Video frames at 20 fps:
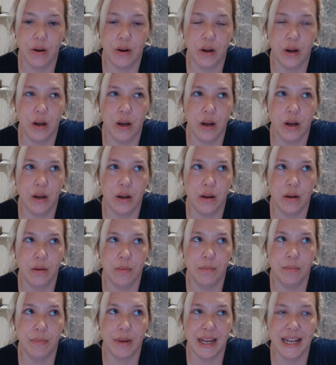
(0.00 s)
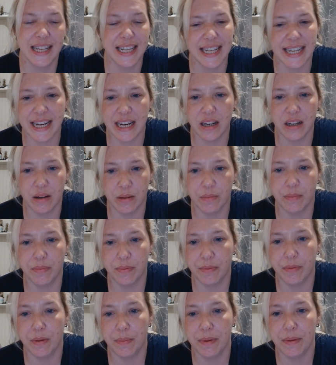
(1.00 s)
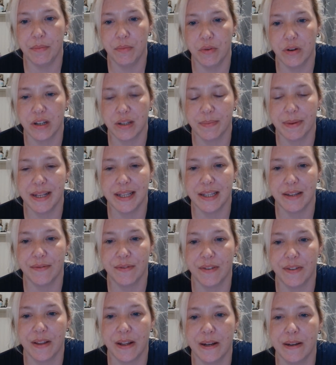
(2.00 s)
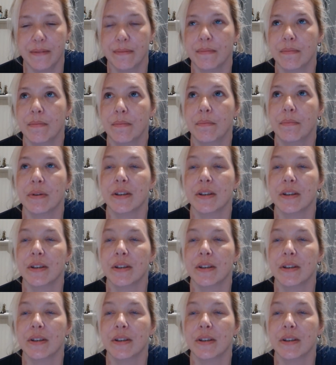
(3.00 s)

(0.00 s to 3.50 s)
it did end up a bit more expensive than that, but